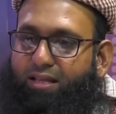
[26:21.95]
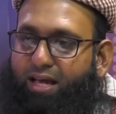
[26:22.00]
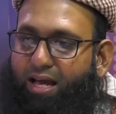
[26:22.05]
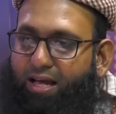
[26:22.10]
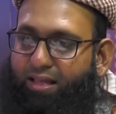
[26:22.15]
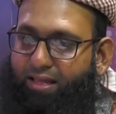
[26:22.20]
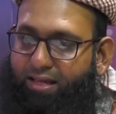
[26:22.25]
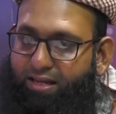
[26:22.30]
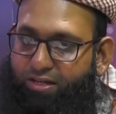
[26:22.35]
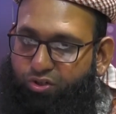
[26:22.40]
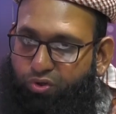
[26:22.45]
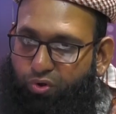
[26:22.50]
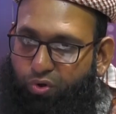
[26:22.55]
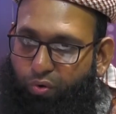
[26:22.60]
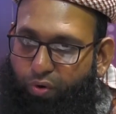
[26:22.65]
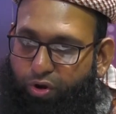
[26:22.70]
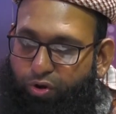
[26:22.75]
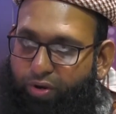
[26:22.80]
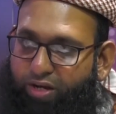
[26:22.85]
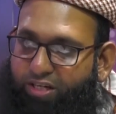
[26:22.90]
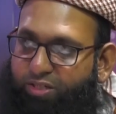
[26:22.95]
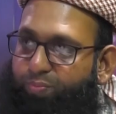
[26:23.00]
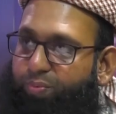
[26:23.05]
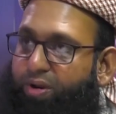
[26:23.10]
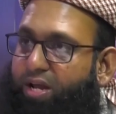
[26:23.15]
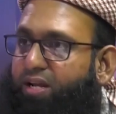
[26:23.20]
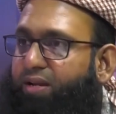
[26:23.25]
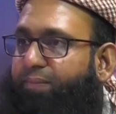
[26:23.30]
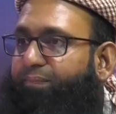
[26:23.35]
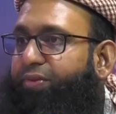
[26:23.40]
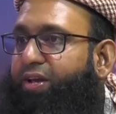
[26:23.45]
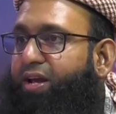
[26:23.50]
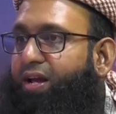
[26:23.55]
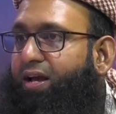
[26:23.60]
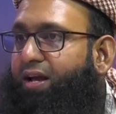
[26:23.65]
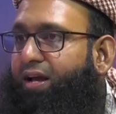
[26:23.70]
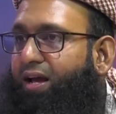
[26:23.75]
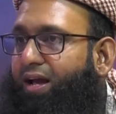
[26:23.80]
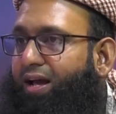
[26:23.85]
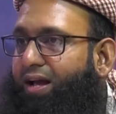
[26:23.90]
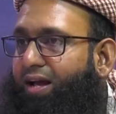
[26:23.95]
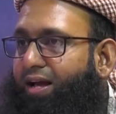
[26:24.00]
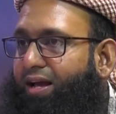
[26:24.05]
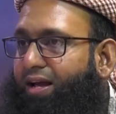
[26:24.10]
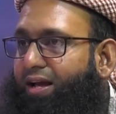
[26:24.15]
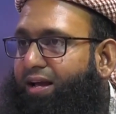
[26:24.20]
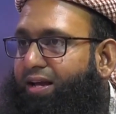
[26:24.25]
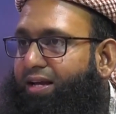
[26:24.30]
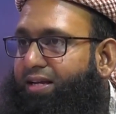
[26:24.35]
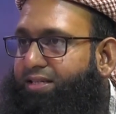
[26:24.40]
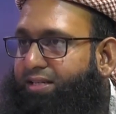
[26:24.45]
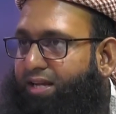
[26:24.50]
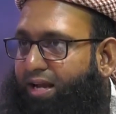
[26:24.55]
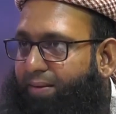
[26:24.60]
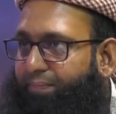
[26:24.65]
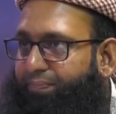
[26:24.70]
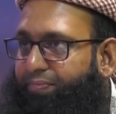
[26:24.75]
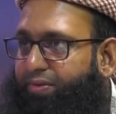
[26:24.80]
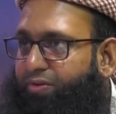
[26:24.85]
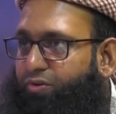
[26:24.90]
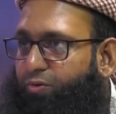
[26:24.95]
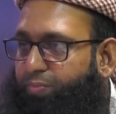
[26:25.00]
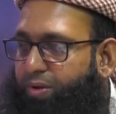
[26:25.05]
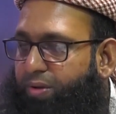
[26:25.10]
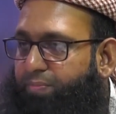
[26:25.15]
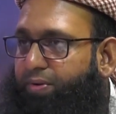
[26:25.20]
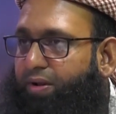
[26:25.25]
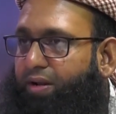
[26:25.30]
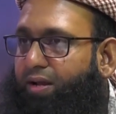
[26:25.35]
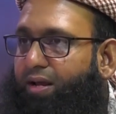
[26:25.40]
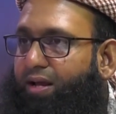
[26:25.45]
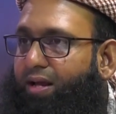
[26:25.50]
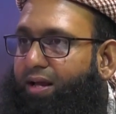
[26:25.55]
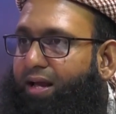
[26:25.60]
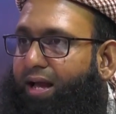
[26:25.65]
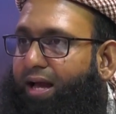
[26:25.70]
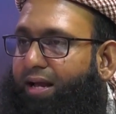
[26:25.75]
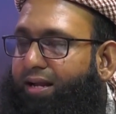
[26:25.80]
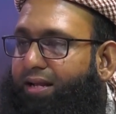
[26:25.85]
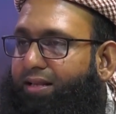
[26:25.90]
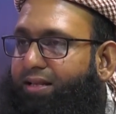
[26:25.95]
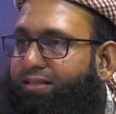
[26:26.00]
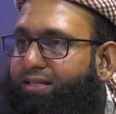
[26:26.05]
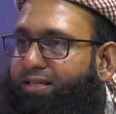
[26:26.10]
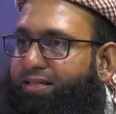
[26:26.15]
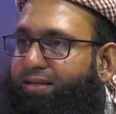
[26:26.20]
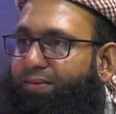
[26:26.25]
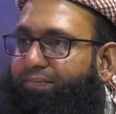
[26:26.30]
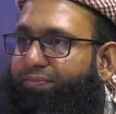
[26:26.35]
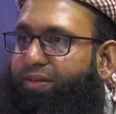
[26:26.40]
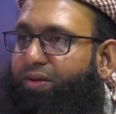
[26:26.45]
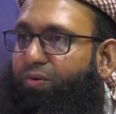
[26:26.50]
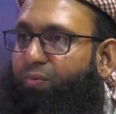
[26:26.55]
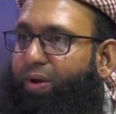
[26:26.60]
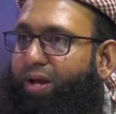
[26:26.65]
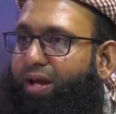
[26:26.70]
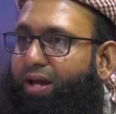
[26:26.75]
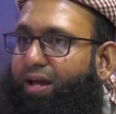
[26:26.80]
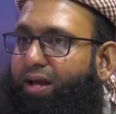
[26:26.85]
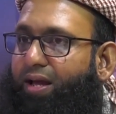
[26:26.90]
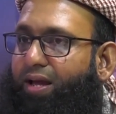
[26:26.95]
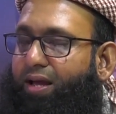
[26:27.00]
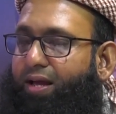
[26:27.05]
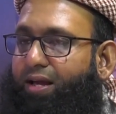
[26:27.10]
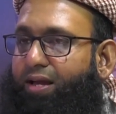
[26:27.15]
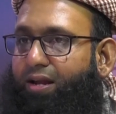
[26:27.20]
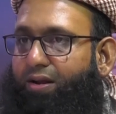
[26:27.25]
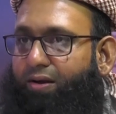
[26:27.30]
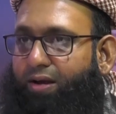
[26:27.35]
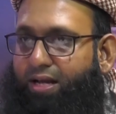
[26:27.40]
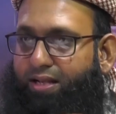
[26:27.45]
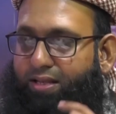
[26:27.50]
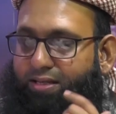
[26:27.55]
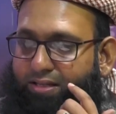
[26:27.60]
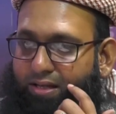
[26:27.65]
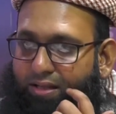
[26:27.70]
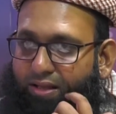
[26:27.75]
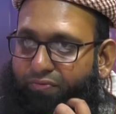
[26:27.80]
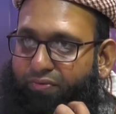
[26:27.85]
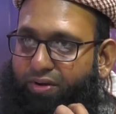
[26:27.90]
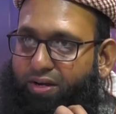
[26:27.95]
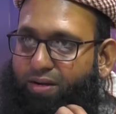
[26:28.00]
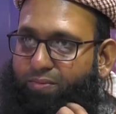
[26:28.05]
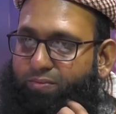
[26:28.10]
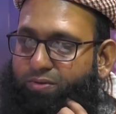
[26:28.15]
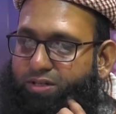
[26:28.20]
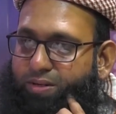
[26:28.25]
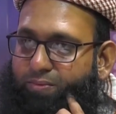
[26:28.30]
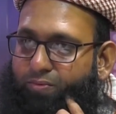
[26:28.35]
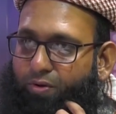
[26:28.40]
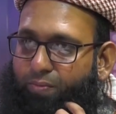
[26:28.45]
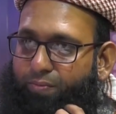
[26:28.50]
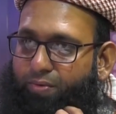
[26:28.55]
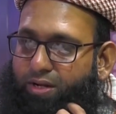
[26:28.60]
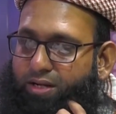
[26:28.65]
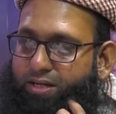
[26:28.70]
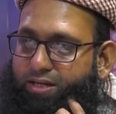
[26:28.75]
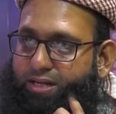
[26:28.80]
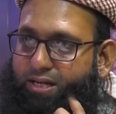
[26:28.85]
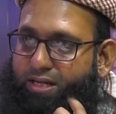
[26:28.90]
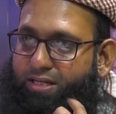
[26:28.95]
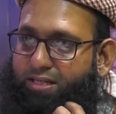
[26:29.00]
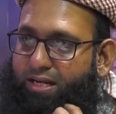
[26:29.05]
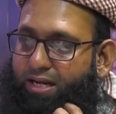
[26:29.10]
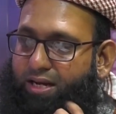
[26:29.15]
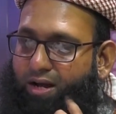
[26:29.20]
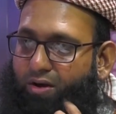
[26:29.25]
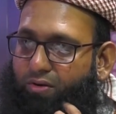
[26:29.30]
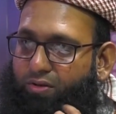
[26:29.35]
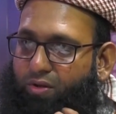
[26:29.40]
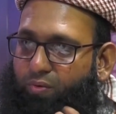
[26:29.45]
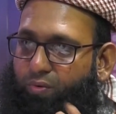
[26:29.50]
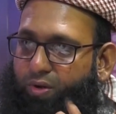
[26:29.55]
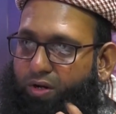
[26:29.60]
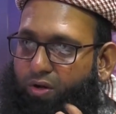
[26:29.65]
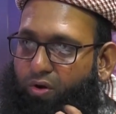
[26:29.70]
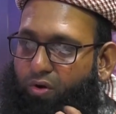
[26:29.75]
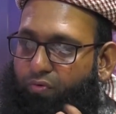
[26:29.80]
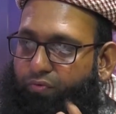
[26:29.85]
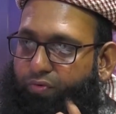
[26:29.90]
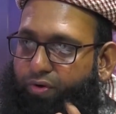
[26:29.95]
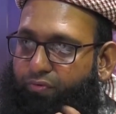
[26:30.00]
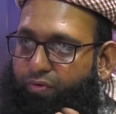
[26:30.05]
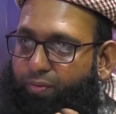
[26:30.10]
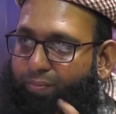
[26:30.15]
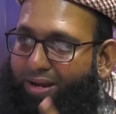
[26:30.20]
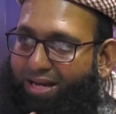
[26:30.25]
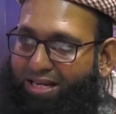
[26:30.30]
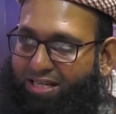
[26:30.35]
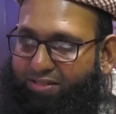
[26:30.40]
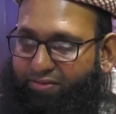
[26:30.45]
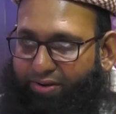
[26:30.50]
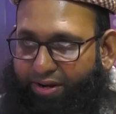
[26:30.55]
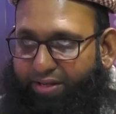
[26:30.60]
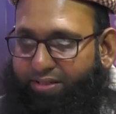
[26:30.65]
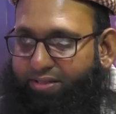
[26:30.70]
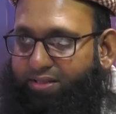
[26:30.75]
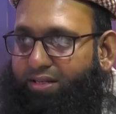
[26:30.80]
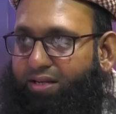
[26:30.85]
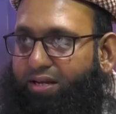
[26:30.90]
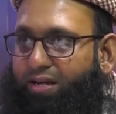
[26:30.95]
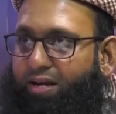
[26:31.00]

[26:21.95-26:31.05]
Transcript: The other is you go and you explain uh, Islam to people, and and this is something where you know, the South African Muslim community is renowned the world over for many strengths.